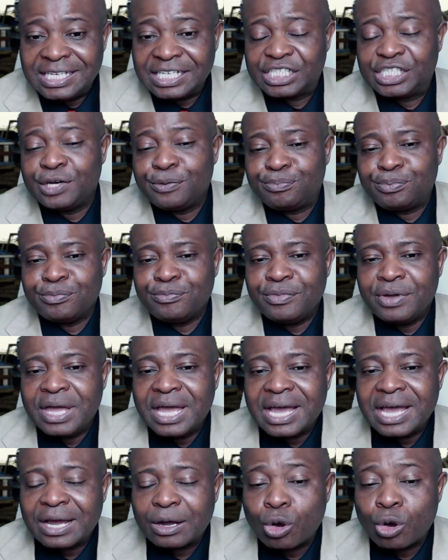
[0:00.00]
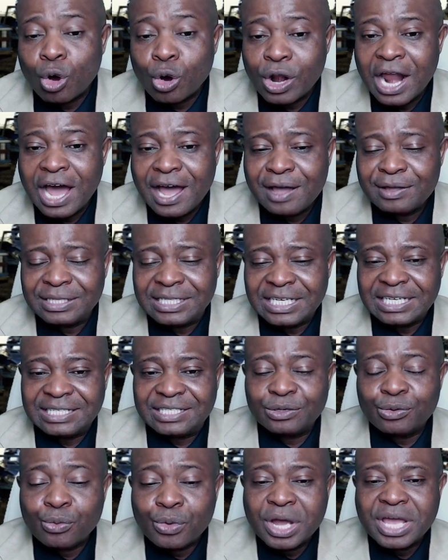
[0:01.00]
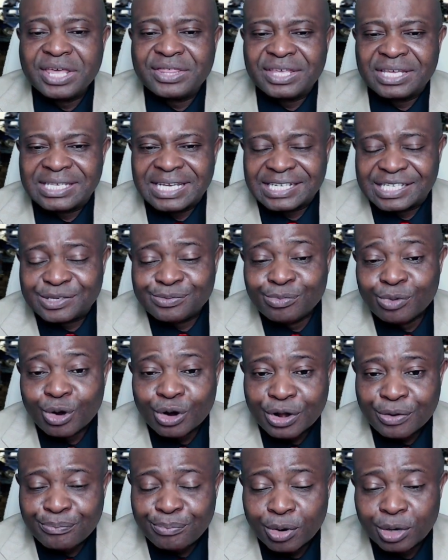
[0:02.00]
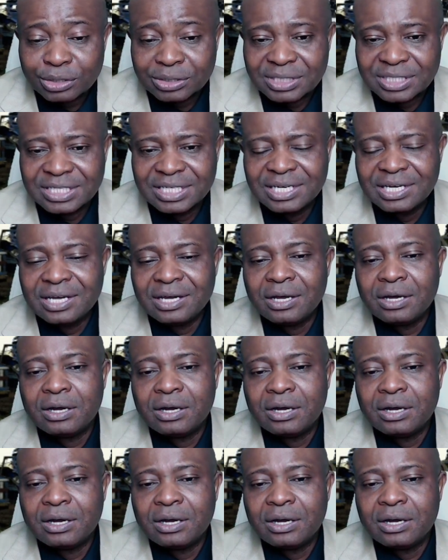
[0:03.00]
The ship collided with that small boat,